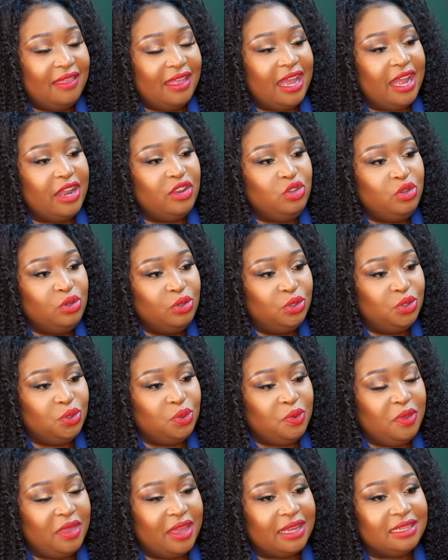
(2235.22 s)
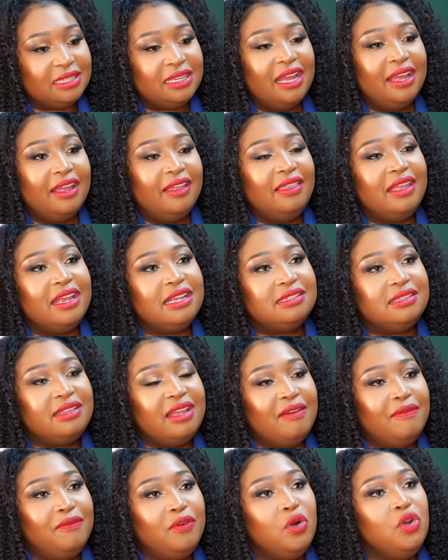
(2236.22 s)
then you do that. There's
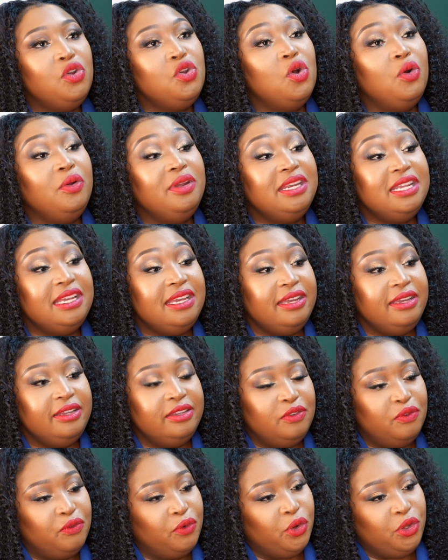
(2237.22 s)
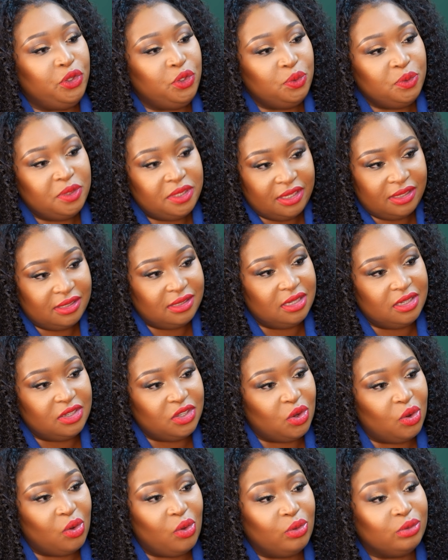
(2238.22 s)
therefore no need for you,
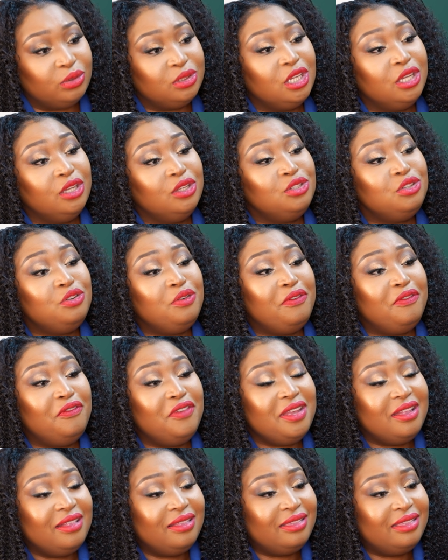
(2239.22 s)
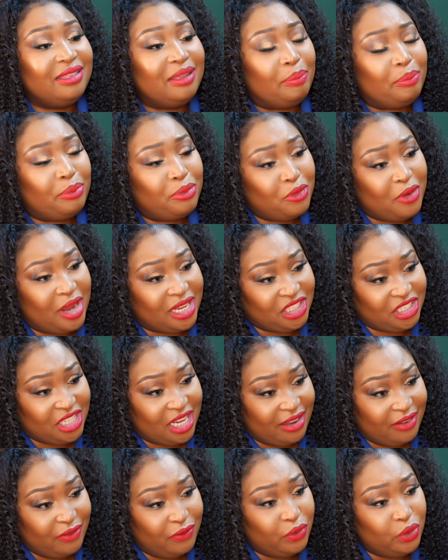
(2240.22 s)
16-year-old, to feel the
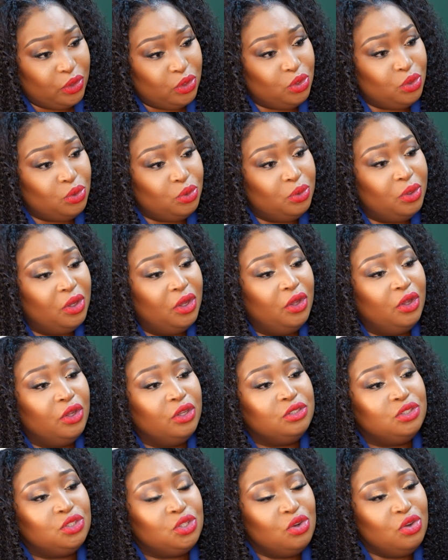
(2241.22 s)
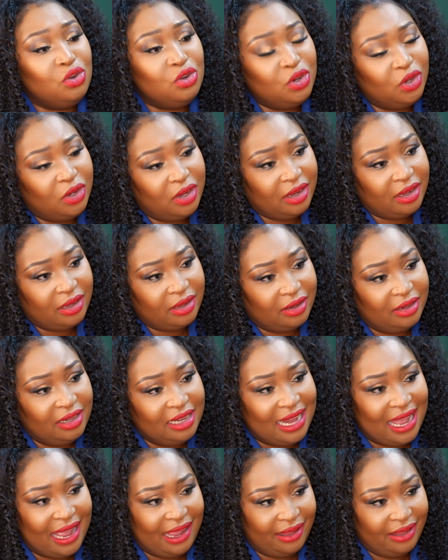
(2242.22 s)
pressure for you to look
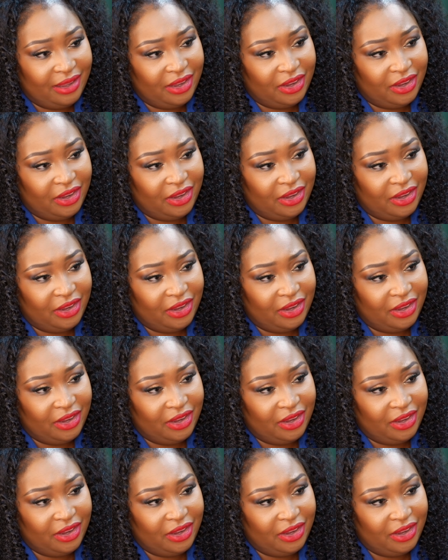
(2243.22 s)
like her.